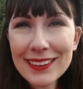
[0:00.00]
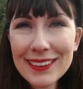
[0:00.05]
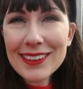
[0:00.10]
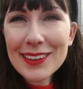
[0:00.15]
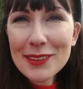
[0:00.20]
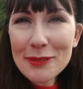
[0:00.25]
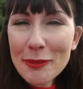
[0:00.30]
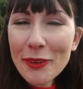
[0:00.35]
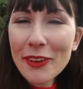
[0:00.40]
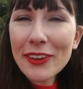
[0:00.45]

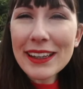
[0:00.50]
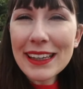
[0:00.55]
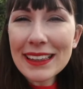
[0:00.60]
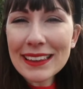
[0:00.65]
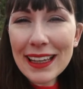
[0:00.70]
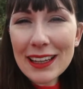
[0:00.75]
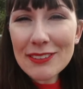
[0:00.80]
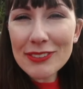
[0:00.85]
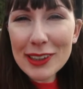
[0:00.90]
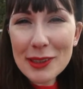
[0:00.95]
Good
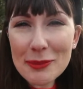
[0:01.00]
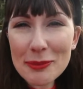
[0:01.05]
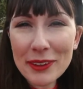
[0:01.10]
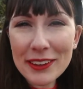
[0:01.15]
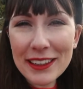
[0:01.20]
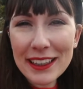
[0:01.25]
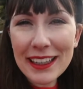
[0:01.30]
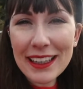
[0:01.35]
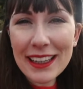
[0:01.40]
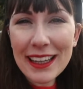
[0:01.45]
morning
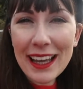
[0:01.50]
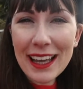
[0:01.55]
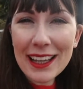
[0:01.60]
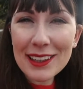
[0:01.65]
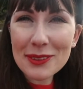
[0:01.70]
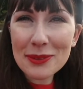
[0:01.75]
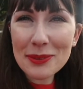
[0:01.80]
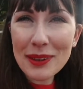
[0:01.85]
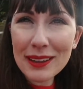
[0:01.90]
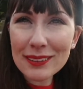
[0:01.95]
everybody
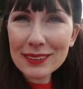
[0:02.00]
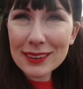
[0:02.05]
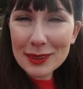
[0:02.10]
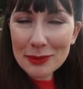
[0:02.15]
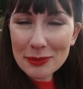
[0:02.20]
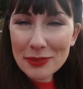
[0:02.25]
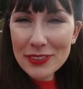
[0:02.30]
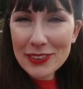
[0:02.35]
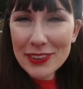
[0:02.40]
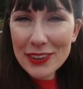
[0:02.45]
and
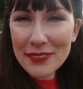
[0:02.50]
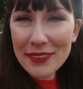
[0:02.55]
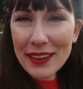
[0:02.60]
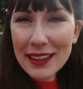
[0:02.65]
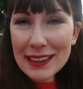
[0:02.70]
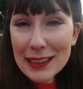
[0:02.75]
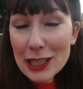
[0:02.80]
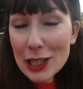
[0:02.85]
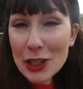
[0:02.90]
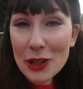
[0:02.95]
welcome to
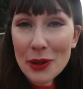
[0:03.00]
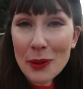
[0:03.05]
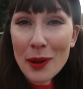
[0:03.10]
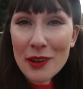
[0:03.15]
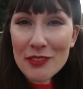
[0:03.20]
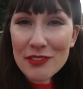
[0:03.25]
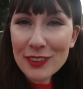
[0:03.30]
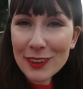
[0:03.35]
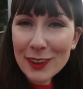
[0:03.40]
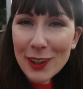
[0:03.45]
a new
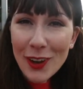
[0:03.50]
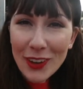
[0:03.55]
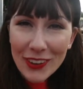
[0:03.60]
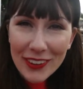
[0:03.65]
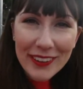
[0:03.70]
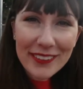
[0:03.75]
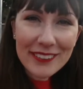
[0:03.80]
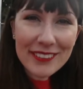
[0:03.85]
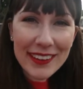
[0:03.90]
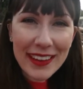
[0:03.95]

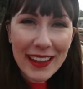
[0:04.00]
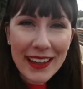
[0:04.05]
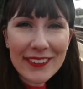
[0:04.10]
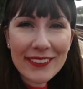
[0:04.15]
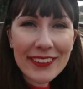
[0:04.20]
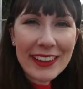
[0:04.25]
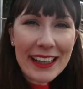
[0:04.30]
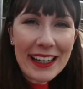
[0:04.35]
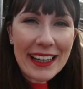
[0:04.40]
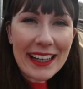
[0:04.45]
vlog
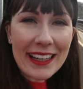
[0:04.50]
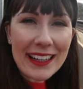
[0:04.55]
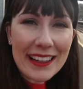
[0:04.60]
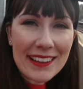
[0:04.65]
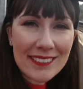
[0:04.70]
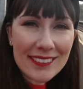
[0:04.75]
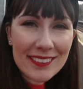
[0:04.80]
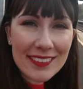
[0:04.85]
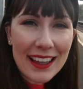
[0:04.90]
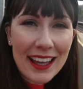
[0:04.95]

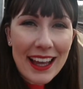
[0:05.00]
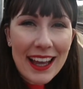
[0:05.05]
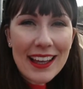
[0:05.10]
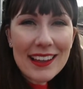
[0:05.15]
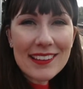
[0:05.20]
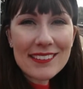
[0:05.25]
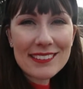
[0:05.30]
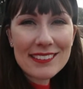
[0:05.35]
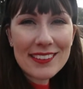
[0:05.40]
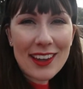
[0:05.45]
series.
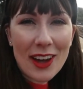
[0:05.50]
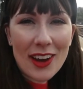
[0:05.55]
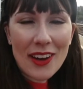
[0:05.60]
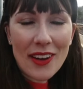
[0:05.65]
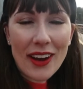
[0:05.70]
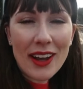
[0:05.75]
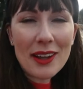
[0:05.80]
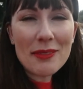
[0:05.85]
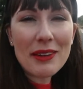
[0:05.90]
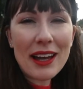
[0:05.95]
So
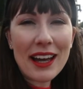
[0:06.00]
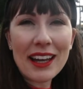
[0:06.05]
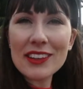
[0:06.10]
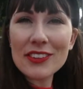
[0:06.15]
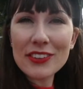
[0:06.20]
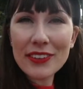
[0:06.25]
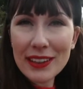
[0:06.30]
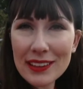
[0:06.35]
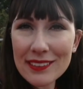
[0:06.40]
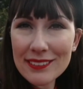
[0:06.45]
I'm at
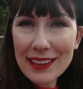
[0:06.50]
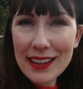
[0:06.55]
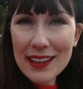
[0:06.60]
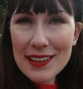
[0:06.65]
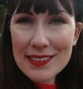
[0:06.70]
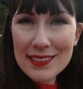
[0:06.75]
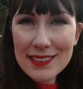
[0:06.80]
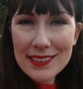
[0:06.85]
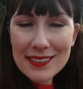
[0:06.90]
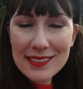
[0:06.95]
a train
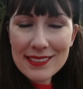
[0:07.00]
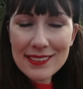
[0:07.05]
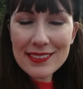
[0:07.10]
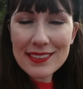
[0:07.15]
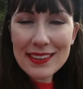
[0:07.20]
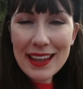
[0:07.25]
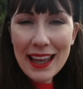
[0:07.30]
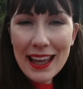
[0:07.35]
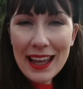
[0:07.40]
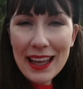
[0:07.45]
station
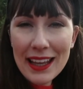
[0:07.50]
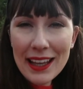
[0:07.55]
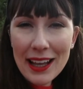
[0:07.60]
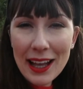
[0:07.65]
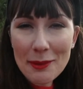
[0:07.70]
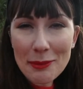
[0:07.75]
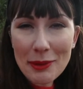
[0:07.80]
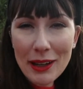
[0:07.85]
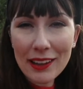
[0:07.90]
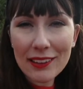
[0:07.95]
today,
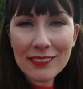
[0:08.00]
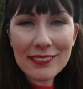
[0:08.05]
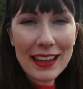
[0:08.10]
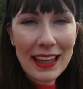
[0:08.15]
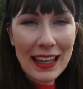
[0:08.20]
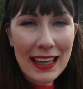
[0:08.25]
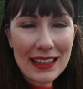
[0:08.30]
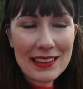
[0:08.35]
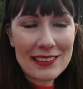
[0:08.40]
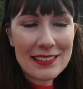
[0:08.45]
about to
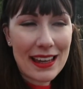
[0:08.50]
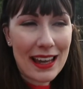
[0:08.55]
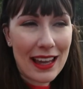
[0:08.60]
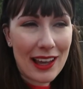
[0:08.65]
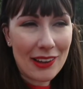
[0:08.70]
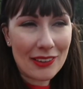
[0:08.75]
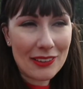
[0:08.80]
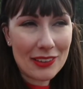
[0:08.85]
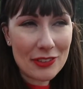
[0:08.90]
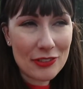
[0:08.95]
head
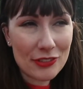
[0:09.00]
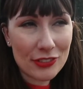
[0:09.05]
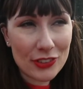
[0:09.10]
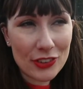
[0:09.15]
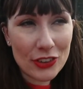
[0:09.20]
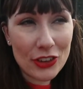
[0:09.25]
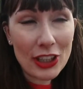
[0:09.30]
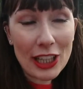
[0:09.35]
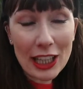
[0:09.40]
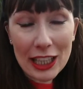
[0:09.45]
down
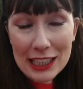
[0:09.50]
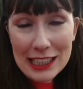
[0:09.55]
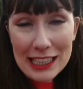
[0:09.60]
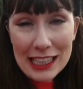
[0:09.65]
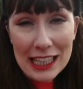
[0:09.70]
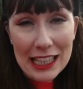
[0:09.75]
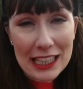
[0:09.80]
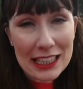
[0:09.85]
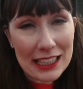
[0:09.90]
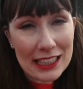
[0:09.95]
to London
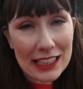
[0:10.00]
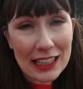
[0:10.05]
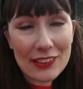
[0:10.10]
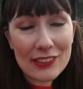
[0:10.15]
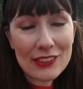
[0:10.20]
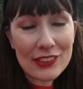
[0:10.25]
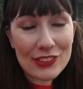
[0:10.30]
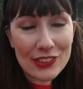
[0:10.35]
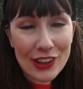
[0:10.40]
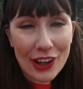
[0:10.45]
and then
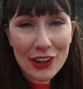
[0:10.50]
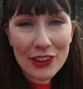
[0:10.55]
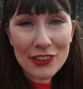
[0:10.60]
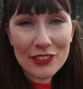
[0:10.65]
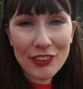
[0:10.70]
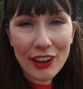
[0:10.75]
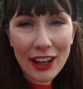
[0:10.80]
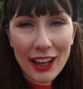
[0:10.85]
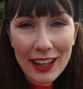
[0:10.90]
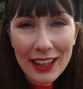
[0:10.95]
to
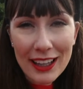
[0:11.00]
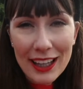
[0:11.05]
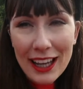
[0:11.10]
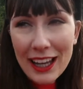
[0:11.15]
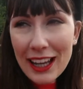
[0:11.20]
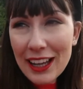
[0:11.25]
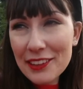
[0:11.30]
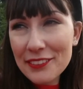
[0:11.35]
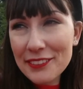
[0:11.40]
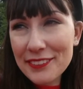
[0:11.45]
Dover
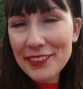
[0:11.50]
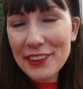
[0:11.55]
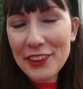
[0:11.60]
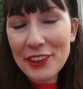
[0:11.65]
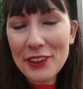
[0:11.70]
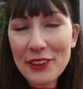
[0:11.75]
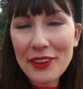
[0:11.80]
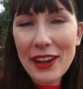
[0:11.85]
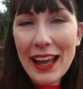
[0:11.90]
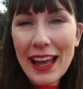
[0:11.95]

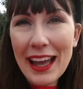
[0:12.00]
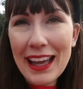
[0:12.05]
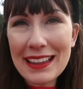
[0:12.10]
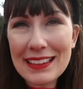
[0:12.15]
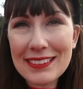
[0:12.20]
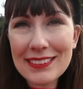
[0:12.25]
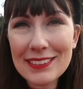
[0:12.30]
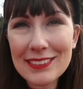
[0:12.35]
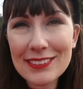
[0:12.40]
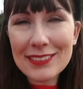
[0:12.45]
to
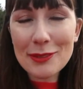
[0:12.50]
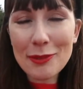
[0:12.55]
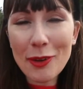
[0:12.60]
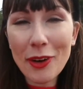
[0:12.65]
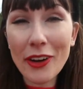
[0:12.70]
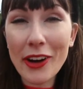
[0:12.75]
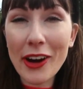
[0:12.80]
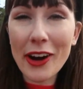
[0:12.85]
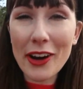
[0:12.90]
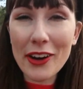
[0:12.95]
head
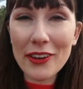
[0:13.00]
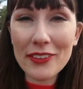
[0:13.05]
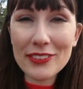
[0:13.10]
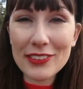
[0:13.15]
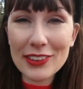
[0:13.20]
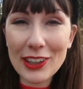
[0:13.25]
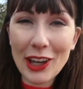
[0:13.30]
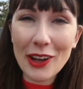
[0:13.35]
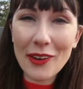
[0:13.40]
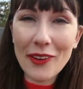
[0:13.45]
tomorrow
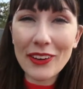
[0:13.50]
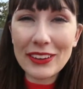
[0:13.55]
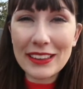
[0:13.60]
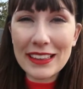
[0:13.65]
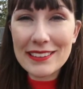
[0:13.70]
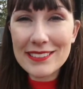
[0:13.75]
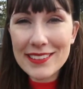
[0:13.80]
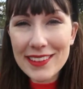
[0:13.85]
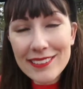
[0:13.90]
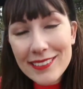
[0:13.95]
to go on
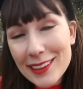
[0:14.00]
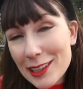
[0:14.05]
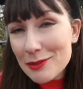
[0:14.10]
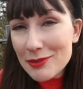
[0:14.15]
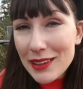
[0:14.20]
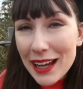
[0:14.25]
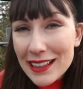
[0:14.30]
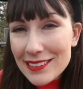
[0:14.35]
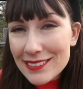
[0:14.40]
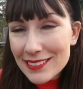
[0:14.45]
the Disney
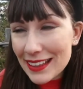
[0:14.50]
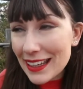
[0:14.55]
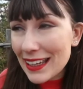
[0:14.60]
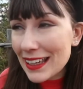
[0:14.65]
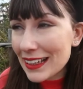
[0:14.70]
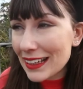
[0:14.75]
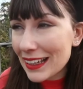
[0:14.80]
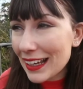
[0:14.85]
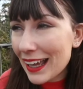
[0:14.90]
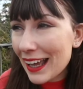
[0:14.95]

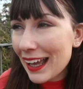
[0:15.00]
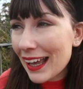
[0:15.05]
Magic